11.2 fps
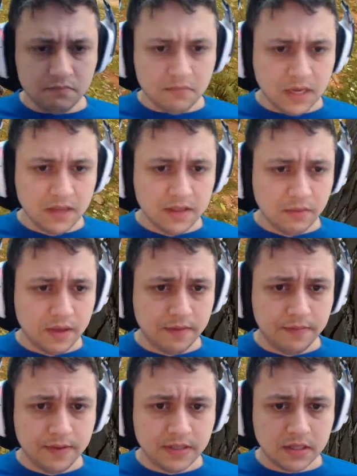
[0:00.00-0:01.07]
I think we have a
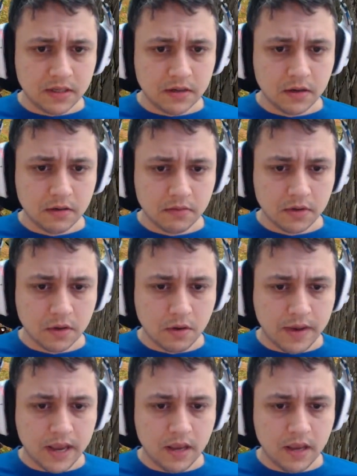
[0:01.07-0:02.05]
visitor. Go away.